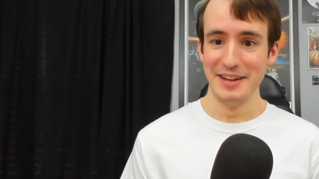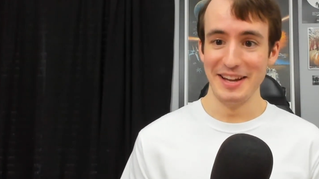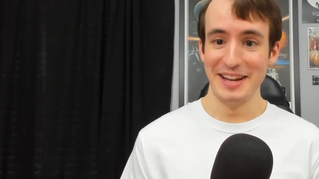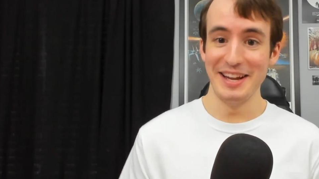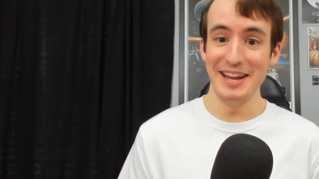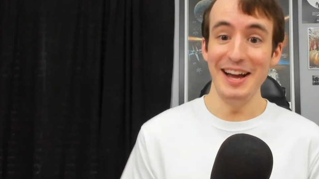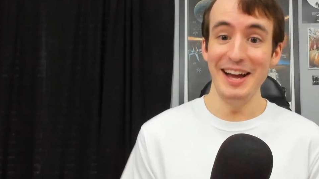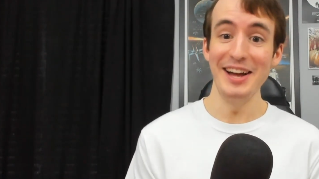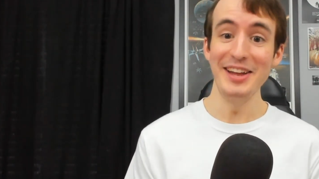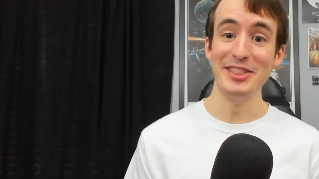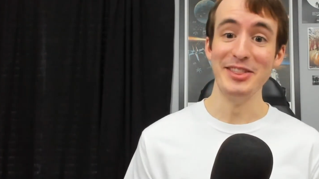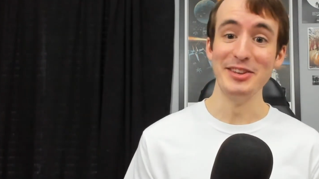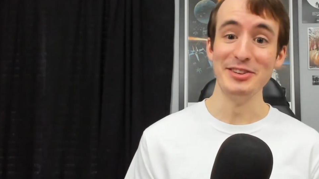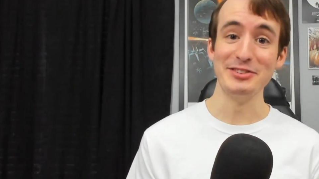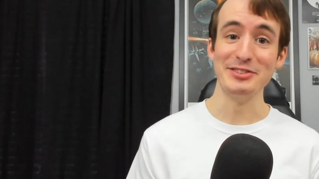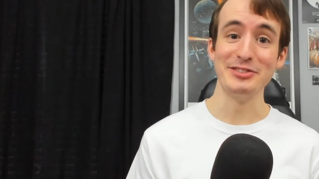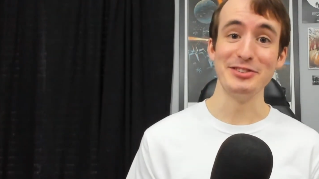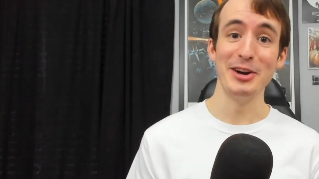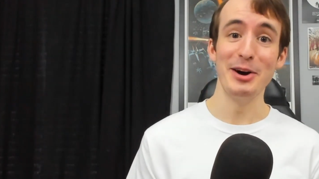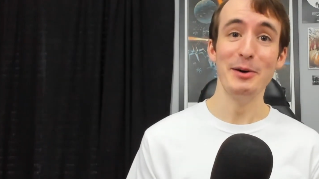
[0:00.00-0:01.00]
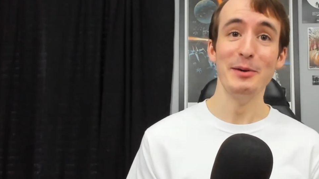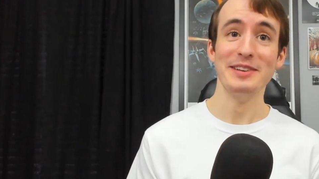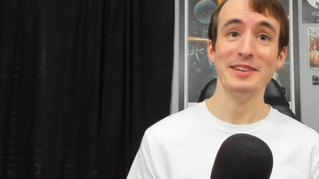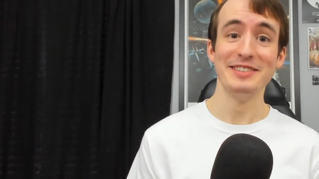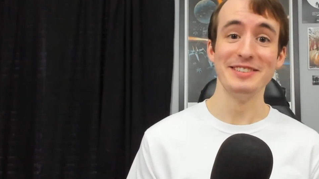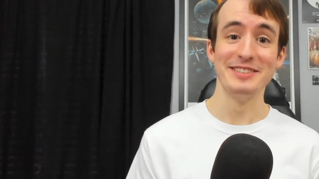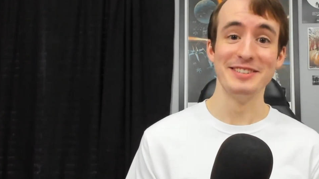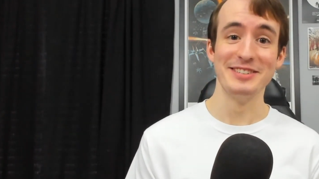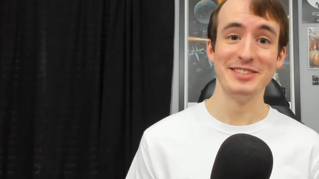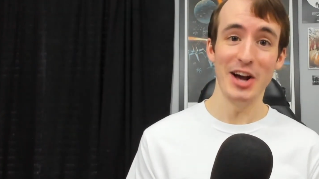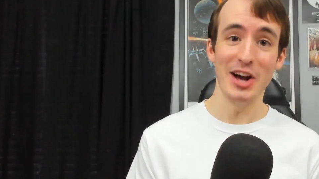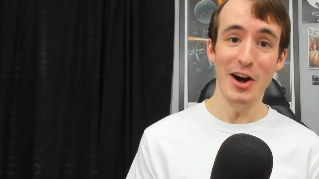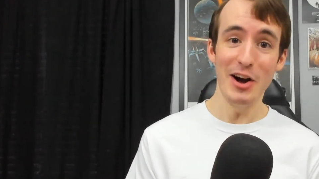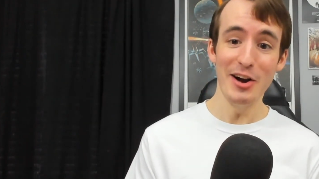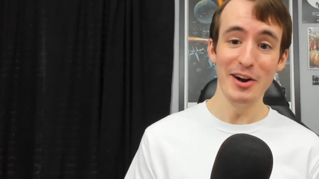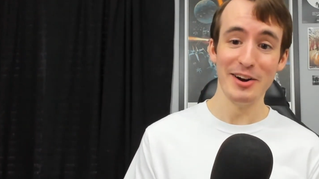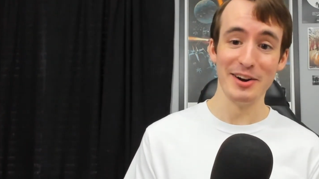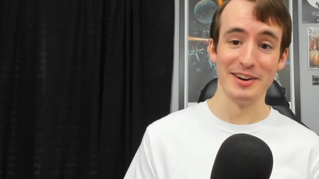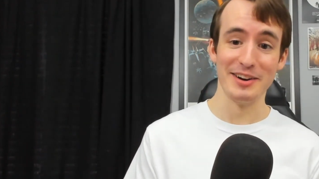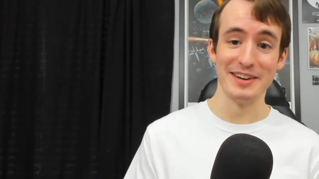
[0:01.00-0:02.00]
God, this show is
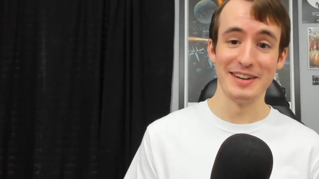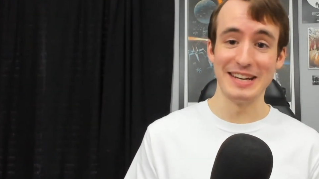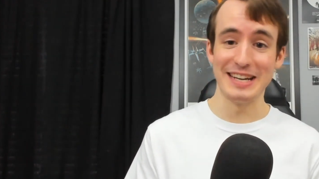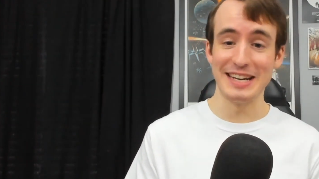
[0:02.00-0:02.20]
dark.